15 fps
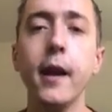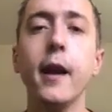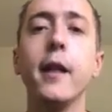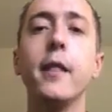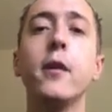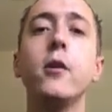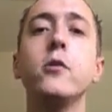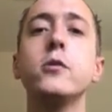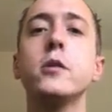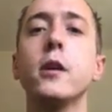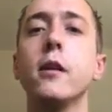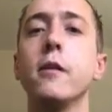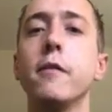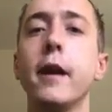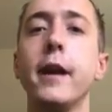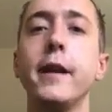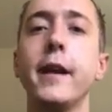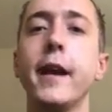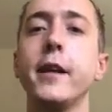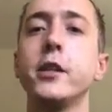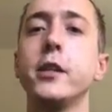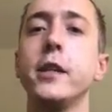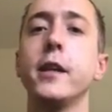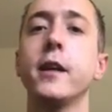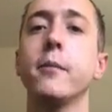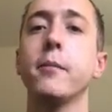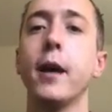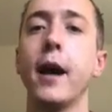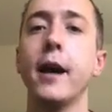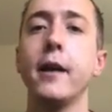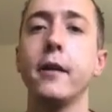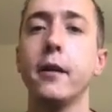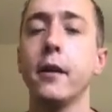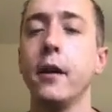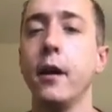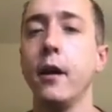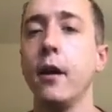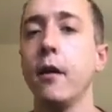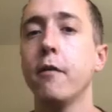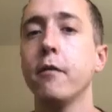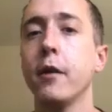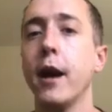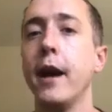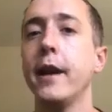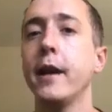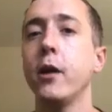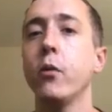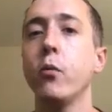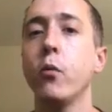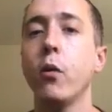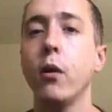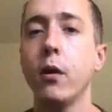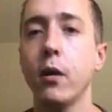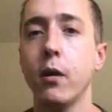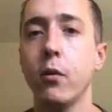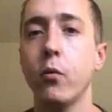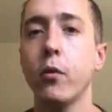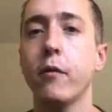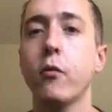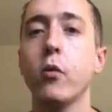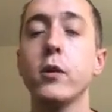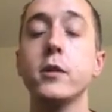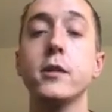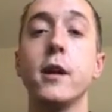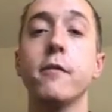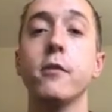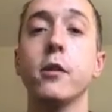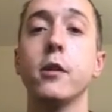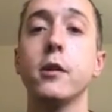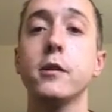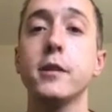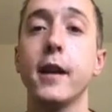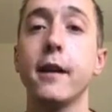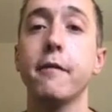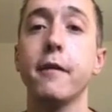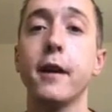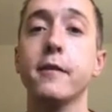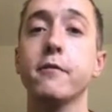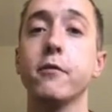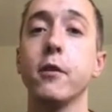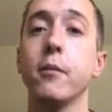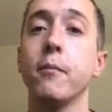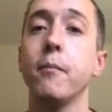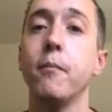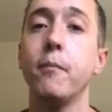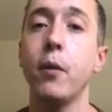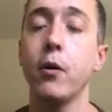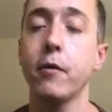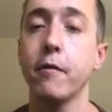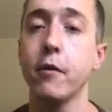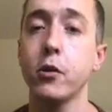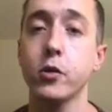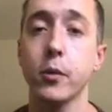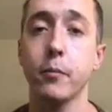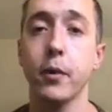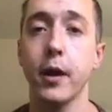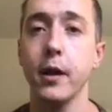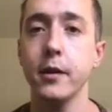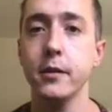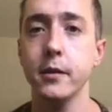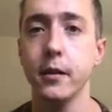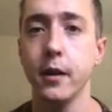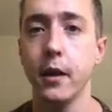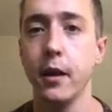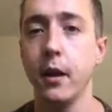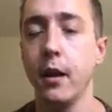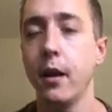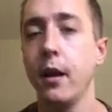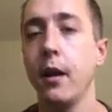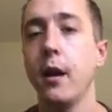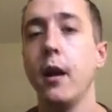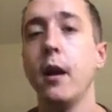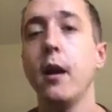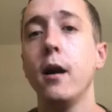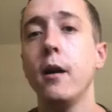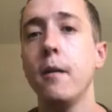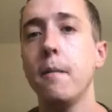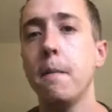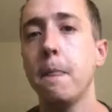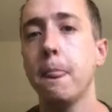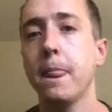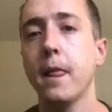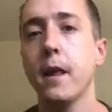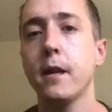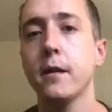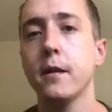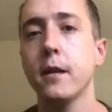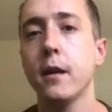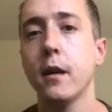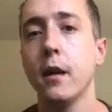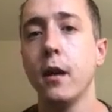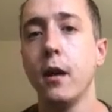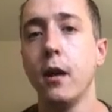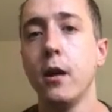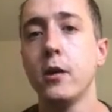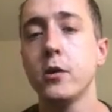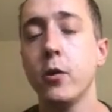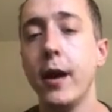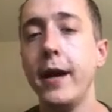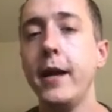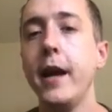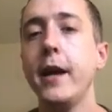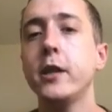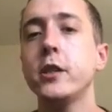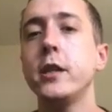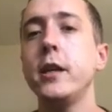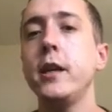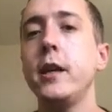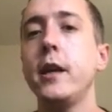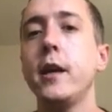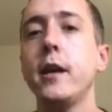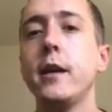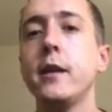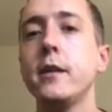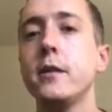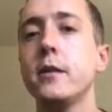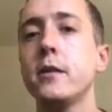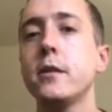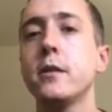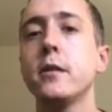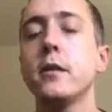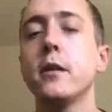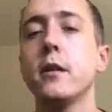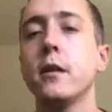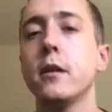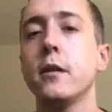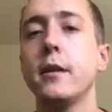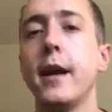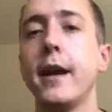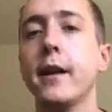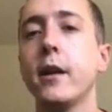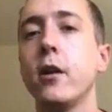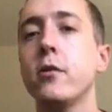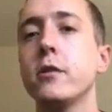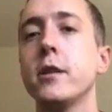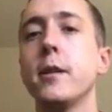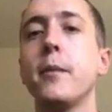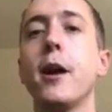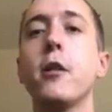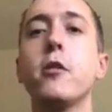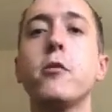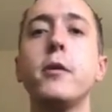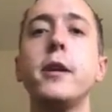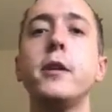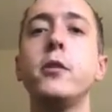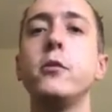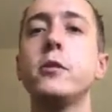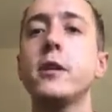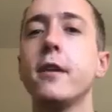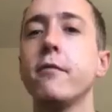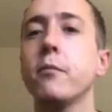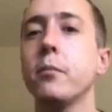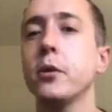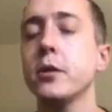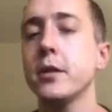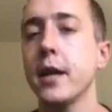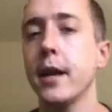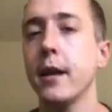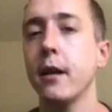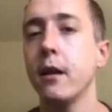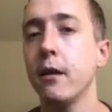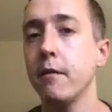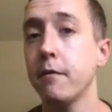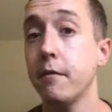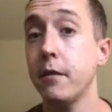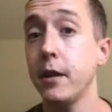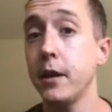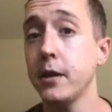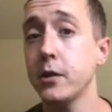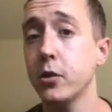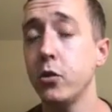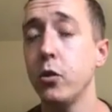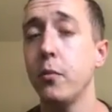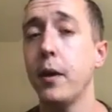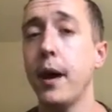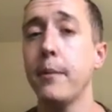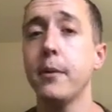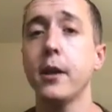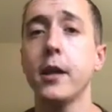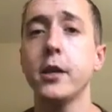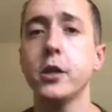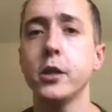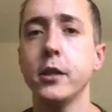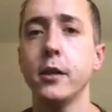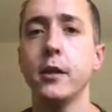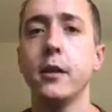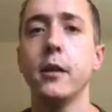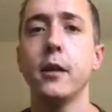And those of ADHD combined variety would of course suffer side effects from both of those umbrellas. So ADHD is diagnosed in about 3 to 7% of the school population.